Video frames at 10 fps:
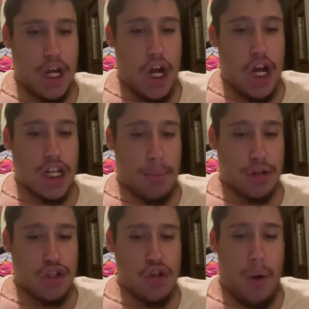Number
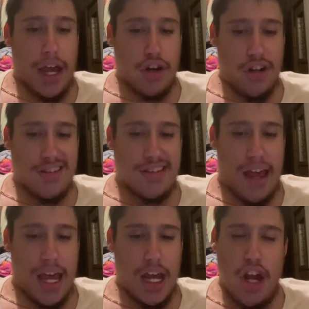2, I could
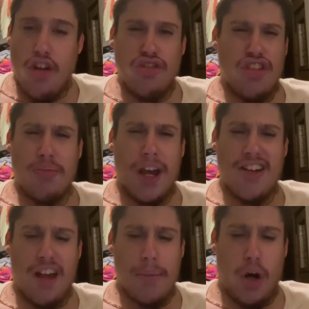say, just because
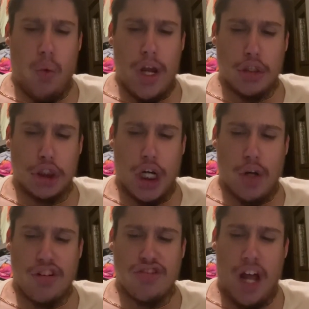I'm in a wheelchair
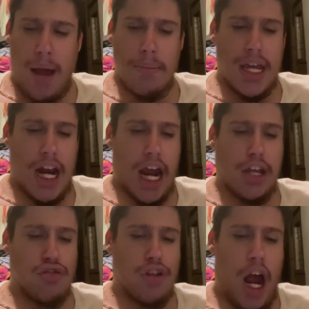does not mean I
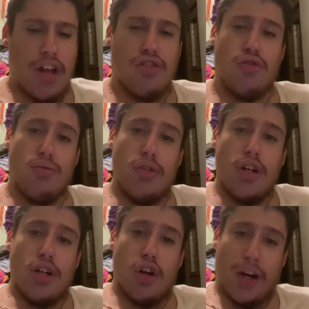cannot do
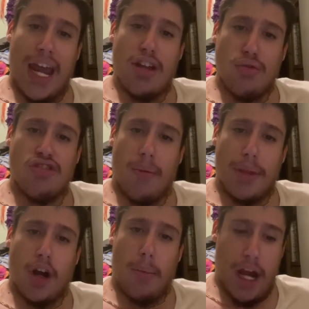or can't do
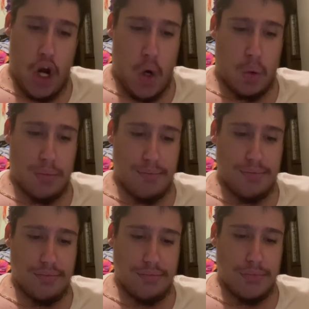something on my own.
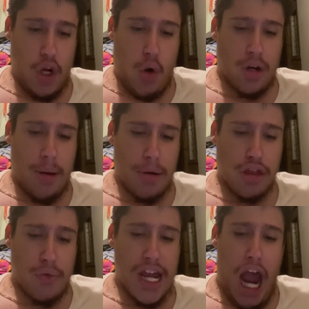Or number
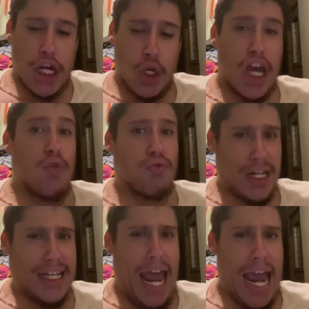3, I could get
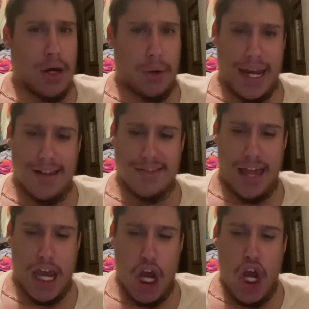really angry and
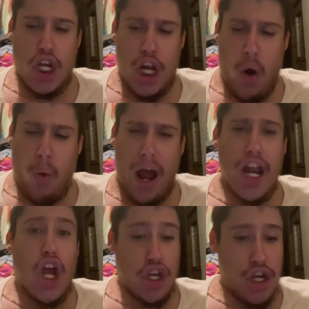say, you know what,
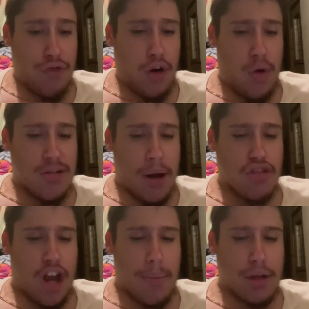you ruined my
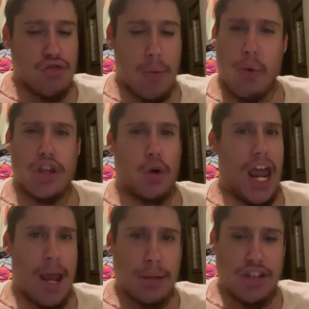shopping trip with your
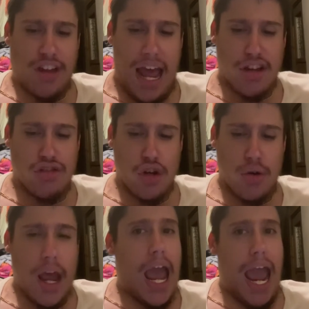ableist attitude,
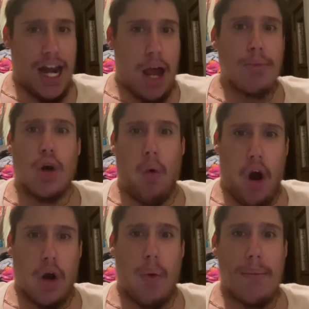and I'm going to
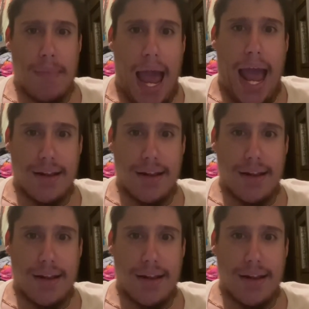walk away mad.